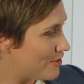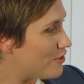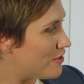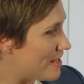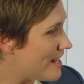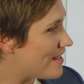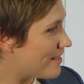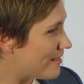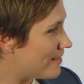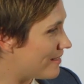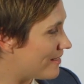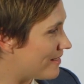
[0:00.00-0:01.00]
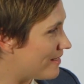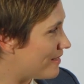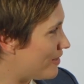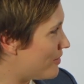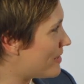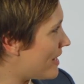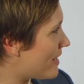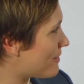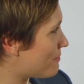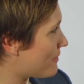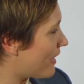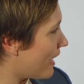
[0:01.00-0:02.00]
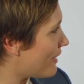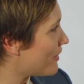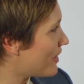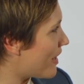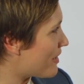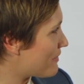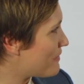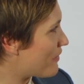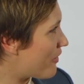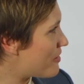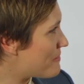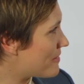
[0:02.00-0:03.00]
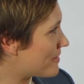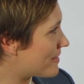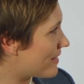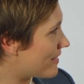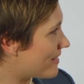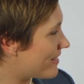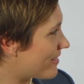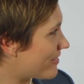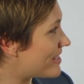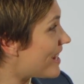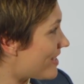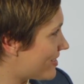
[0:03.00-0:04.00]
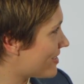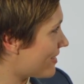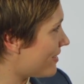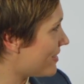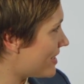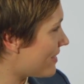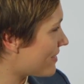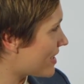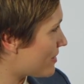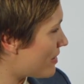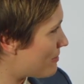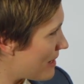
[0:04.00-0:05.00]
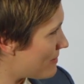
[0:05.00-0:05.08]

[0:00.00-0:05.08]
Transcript: unique, clever kind of environments that are attached to the hotels as well.